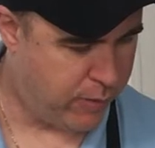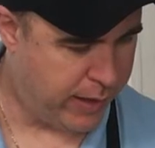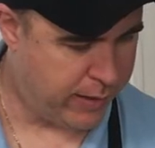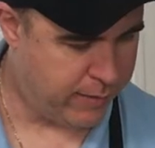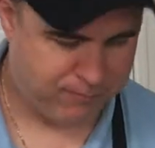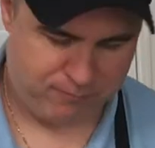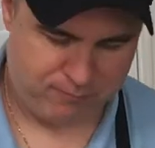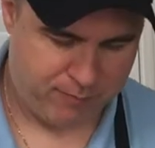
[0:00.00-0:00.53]
like,
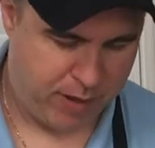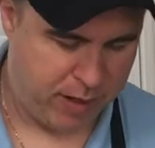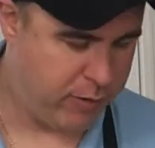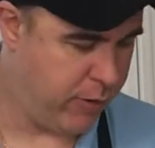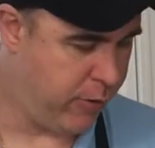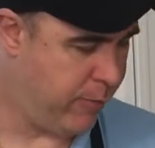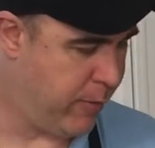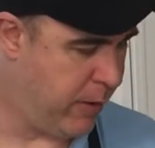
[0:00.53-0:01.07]
I don't
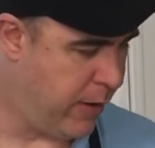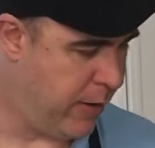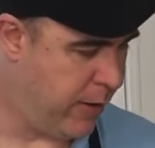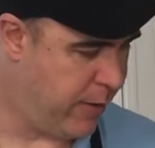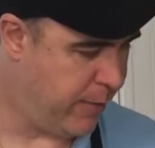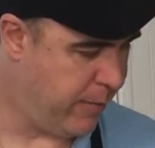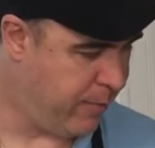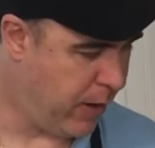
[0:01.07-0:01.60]

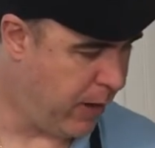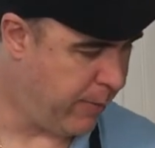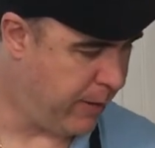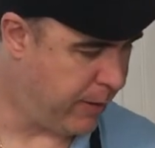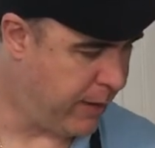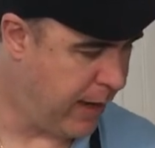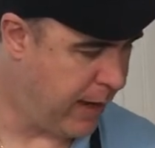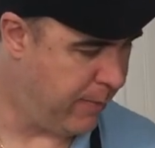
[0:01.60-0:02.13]
know, probably
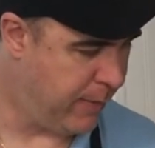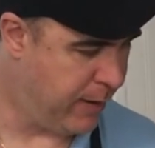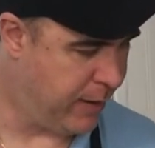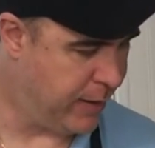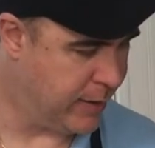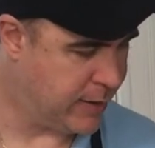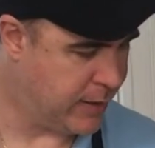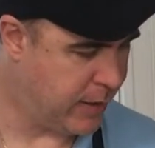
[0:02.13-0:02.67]
about 10
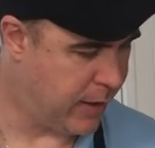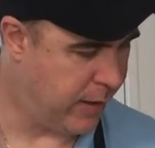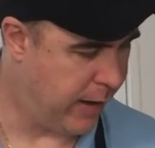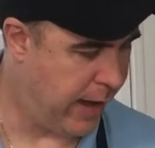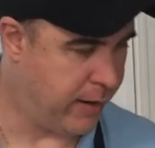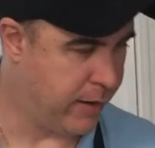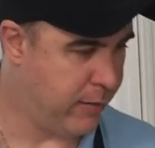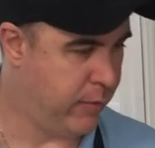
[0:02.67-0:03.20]
minutes
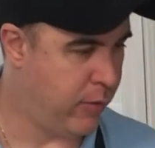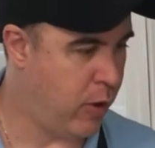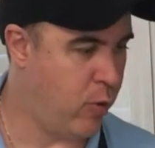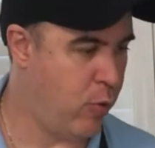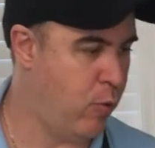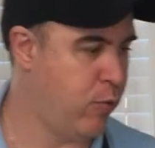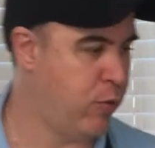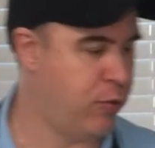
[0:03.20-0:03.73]
at a
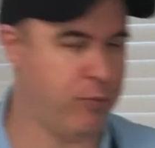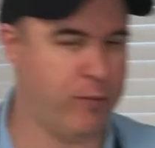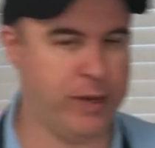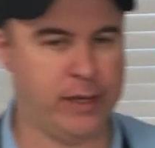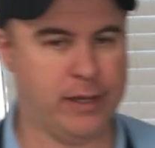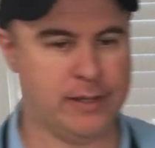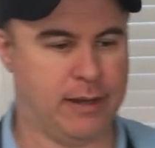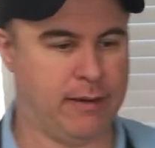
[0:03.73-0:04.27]
low
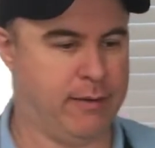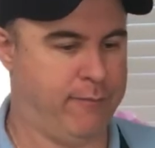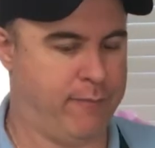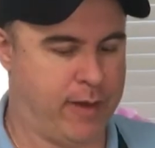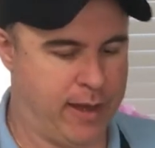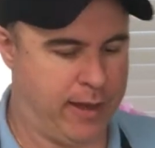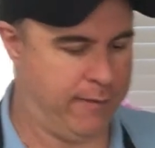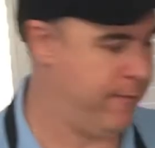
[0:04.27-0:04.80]
375.